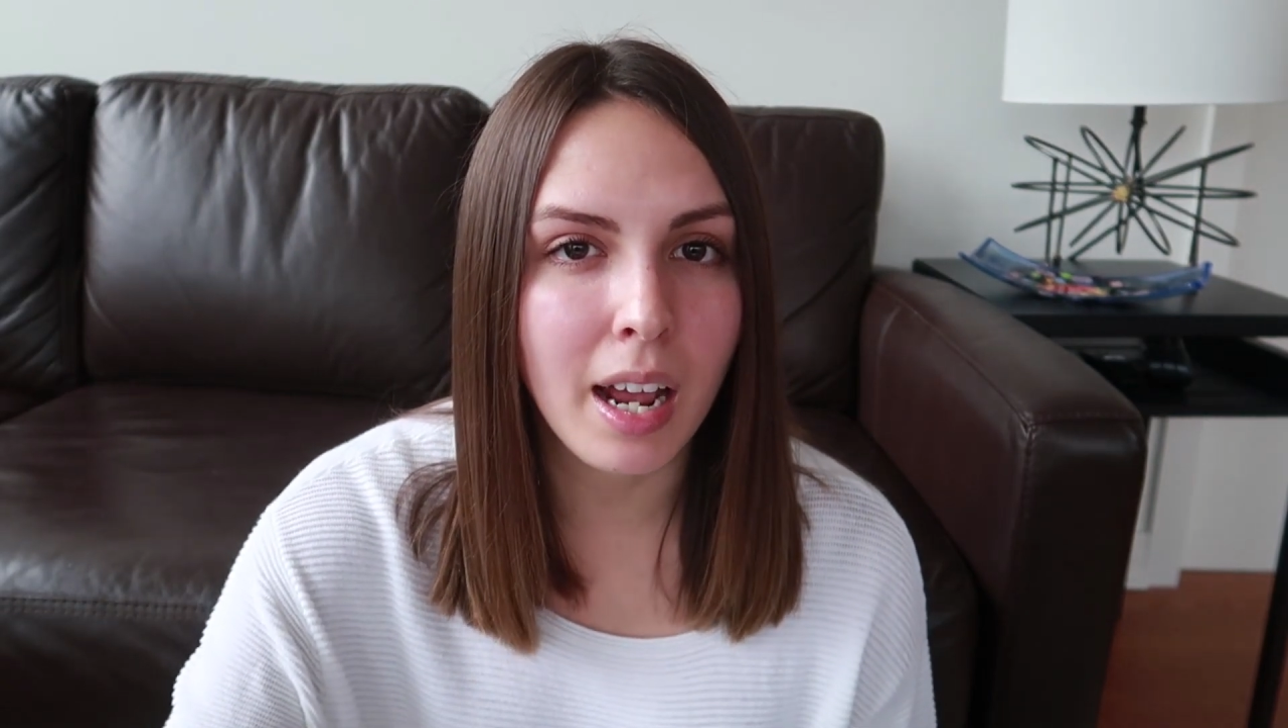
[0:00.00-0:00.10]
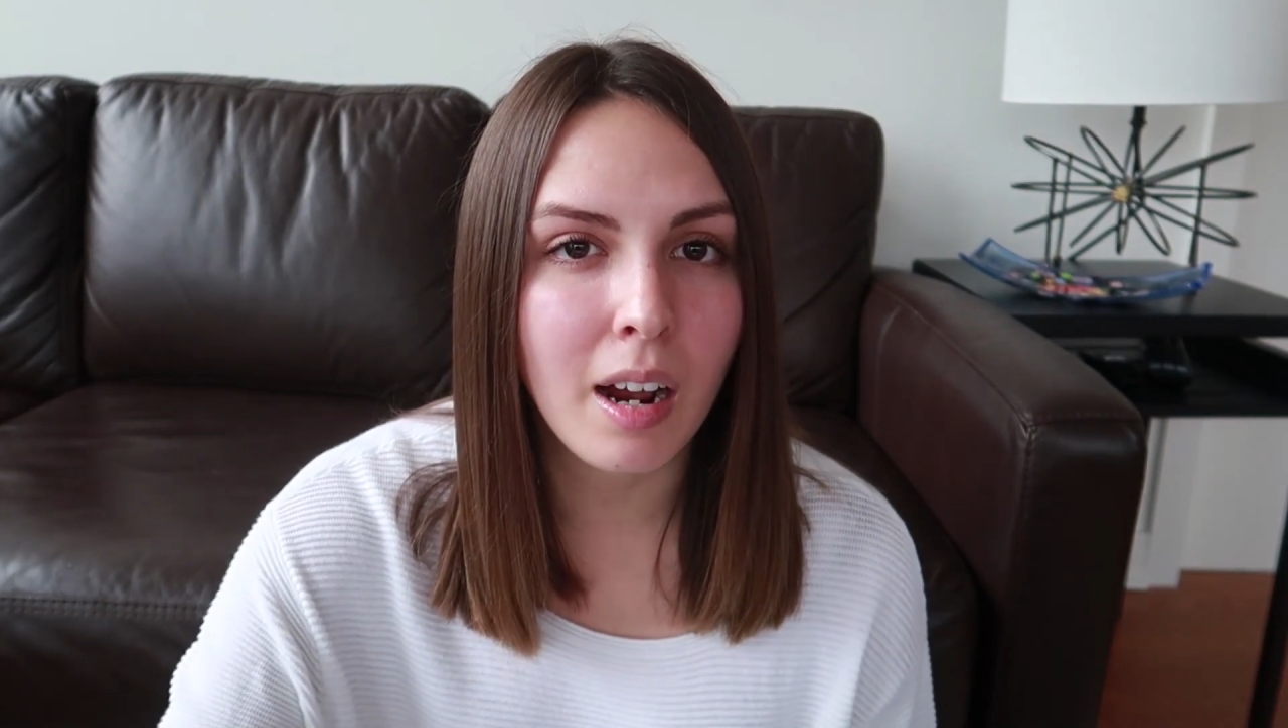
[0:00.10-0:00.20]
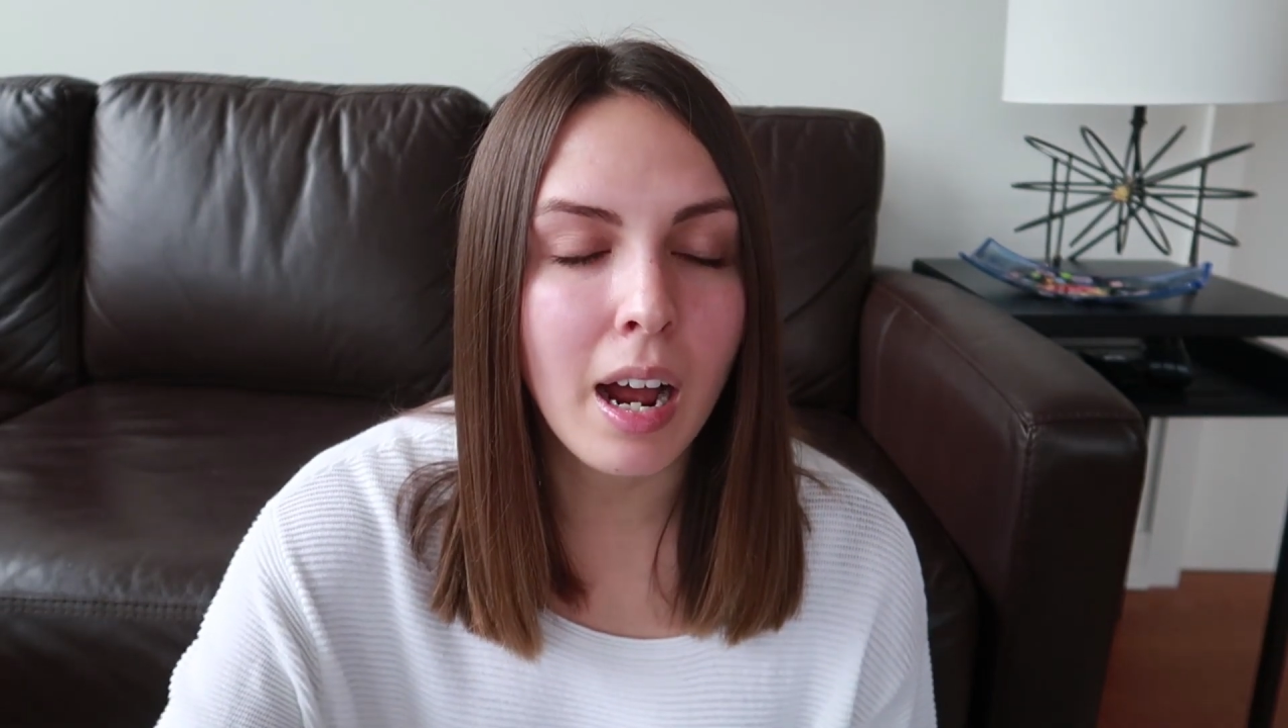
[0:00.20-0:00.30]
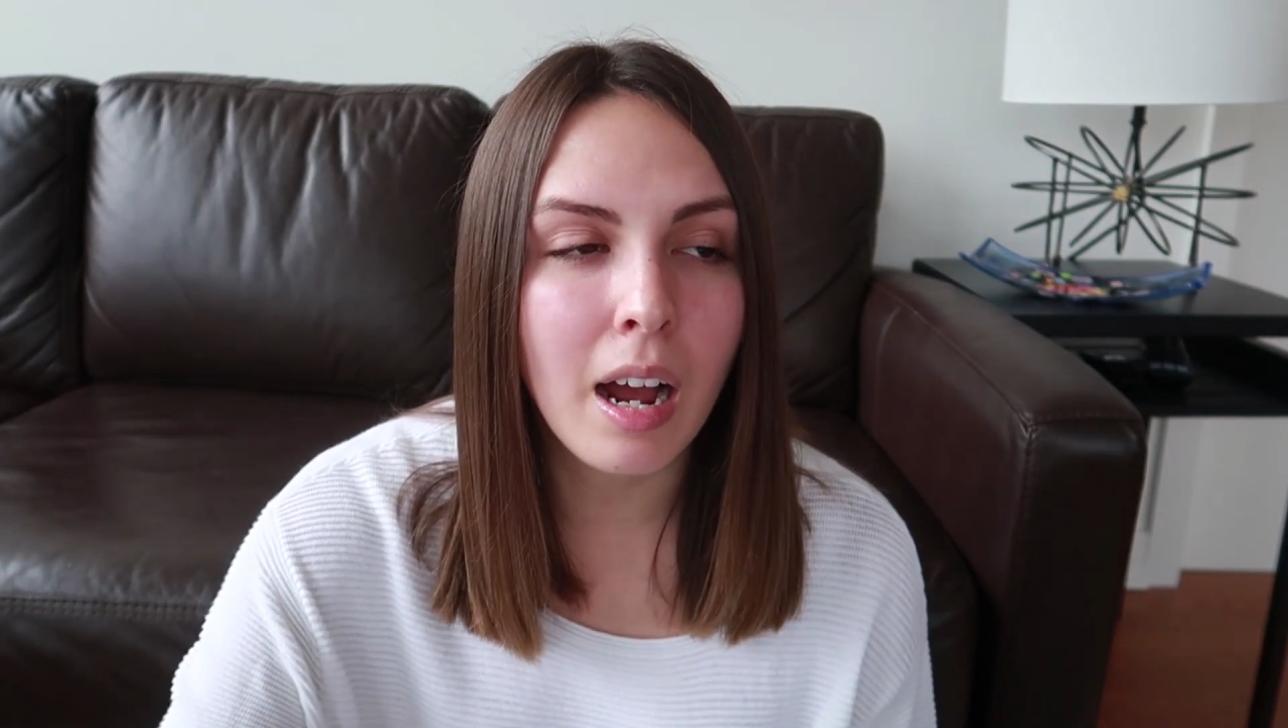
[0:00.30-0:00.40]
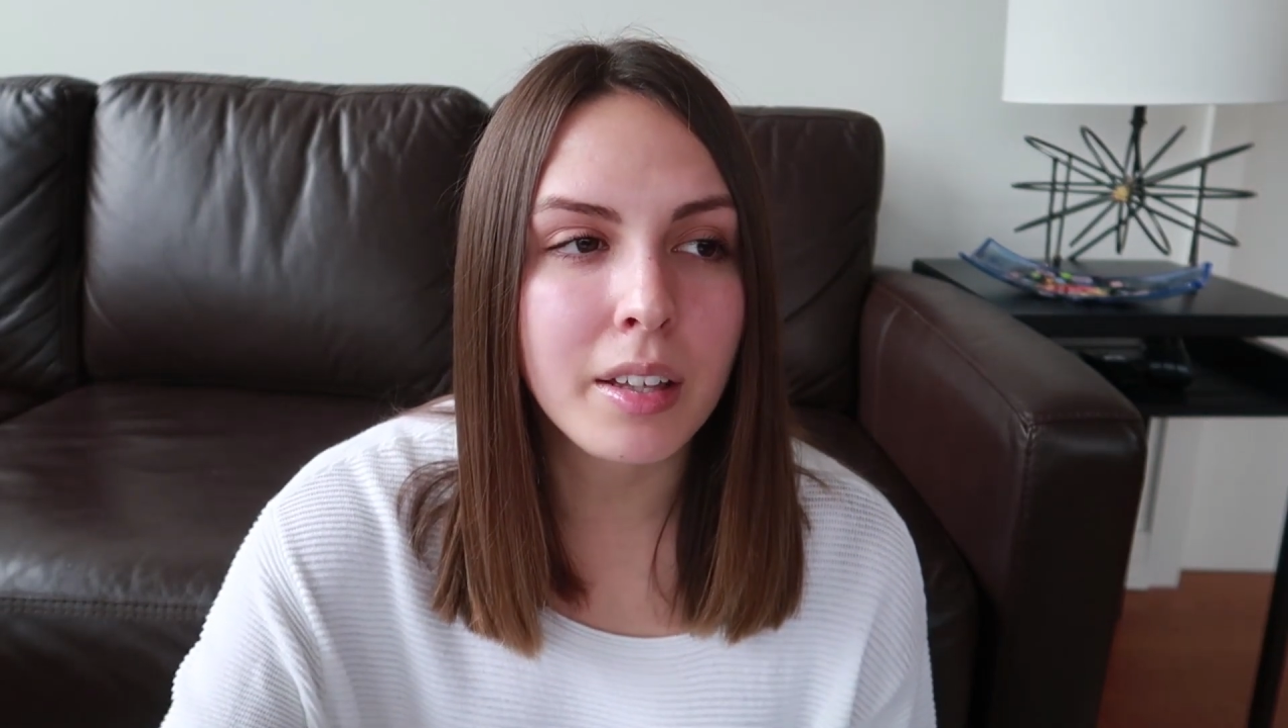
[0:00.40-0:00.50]

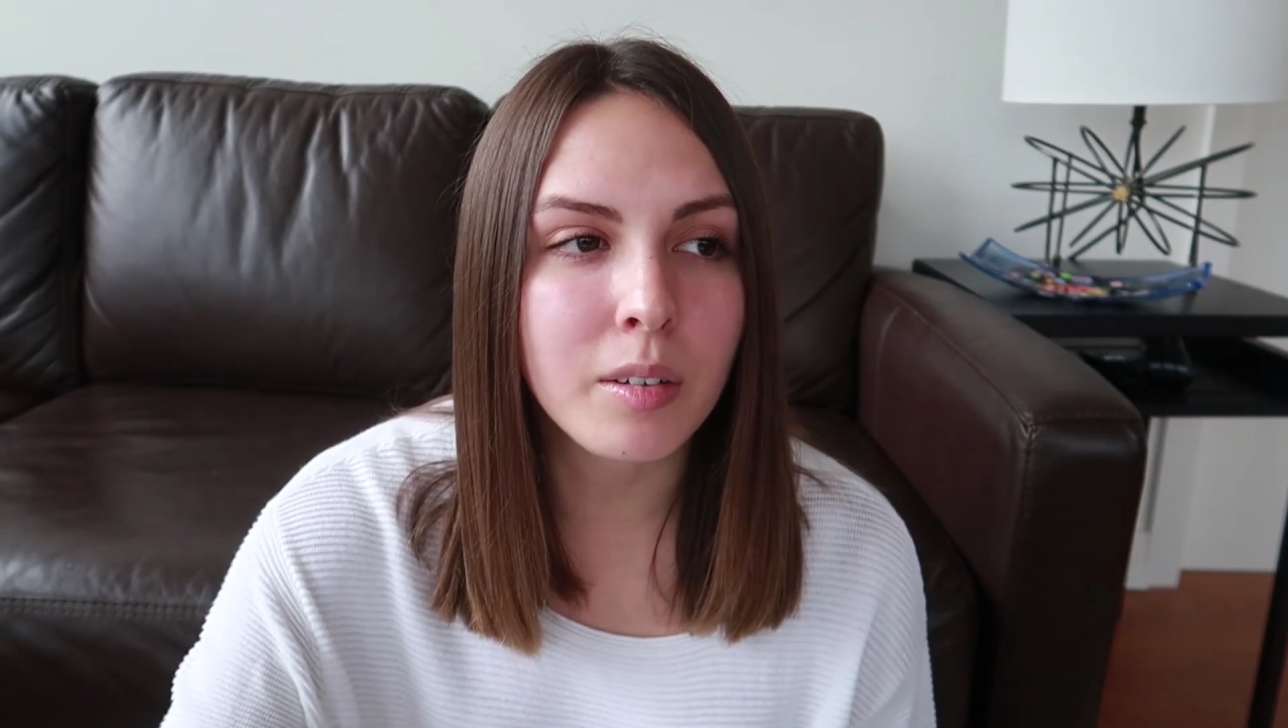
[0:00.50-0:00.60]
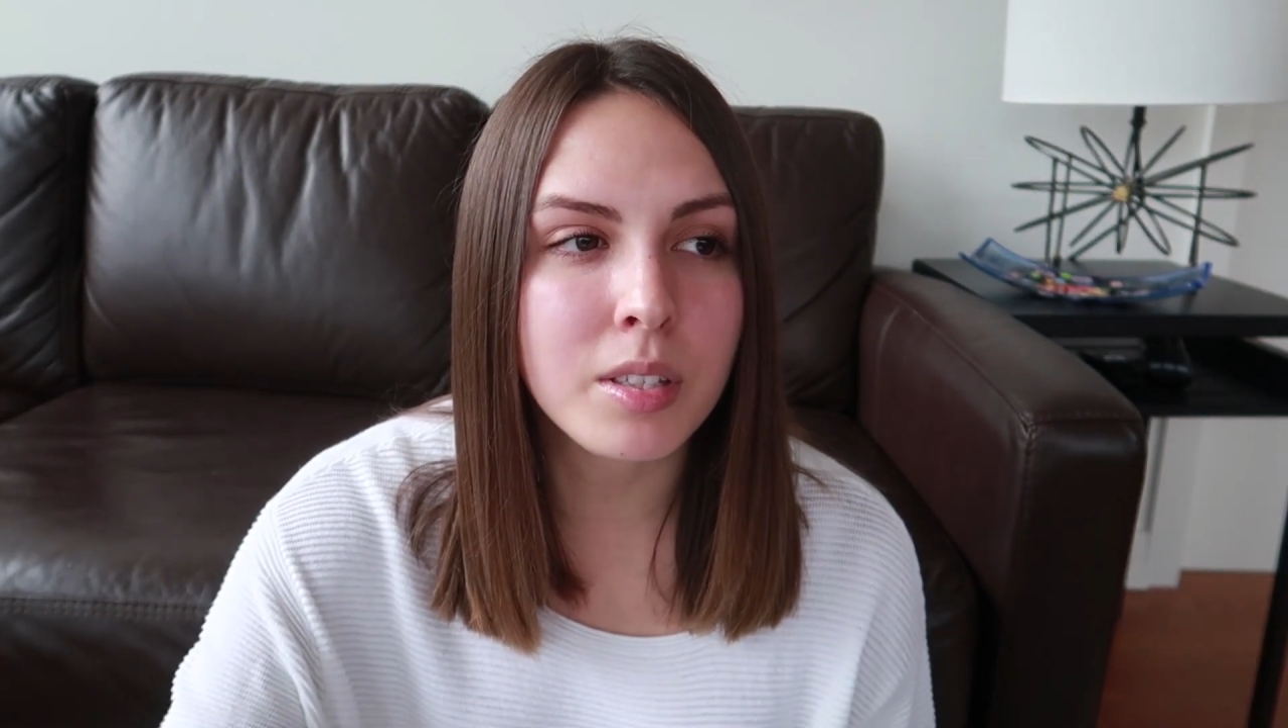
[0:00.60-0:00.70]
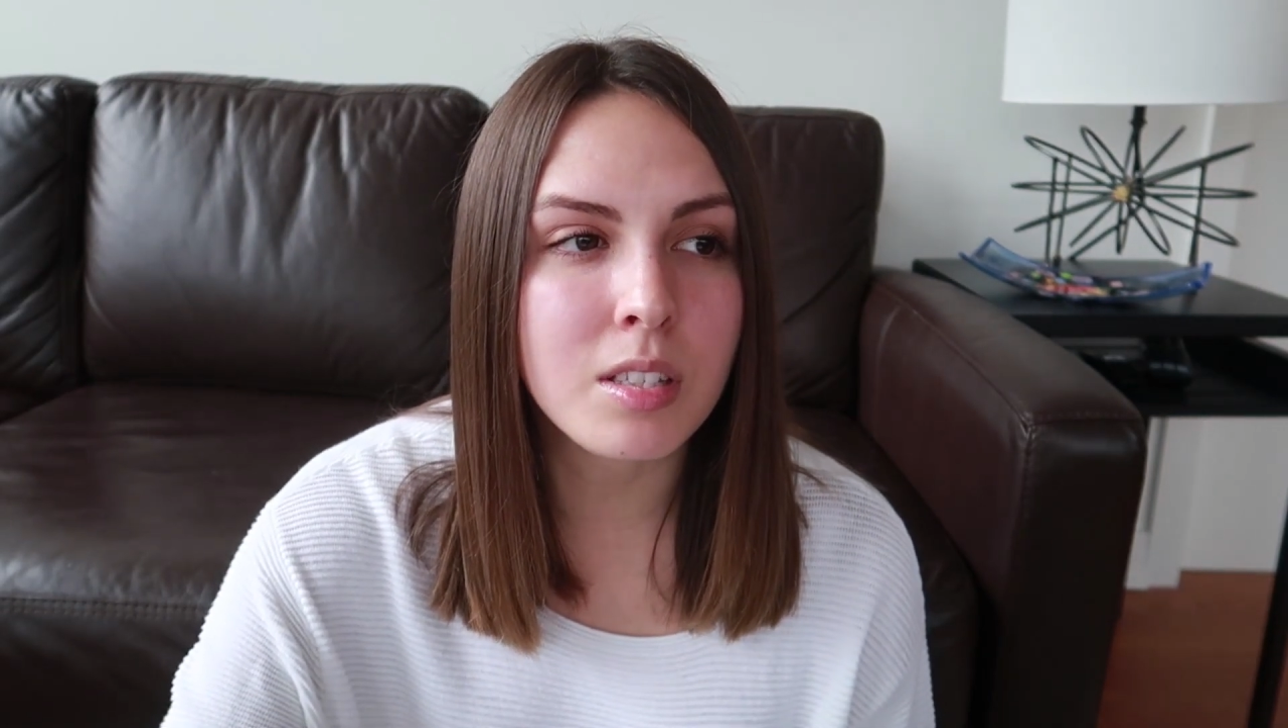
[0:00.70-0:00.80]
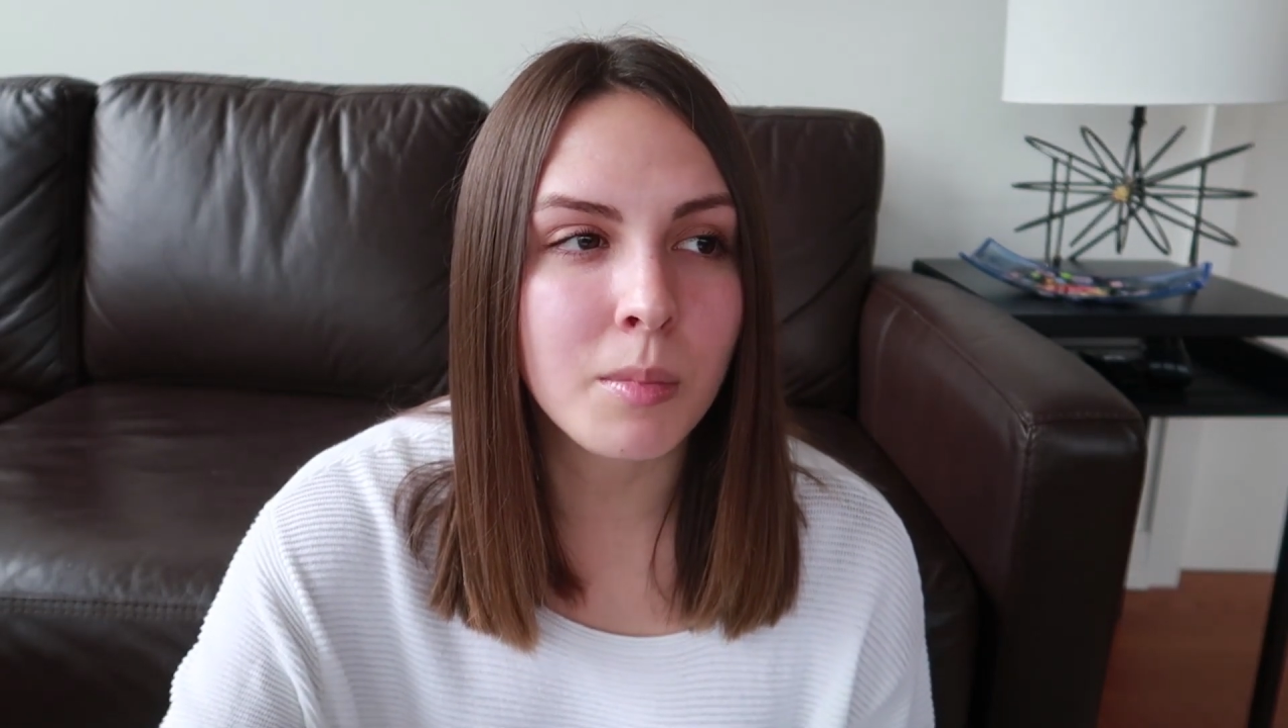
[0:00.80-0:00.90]
How like when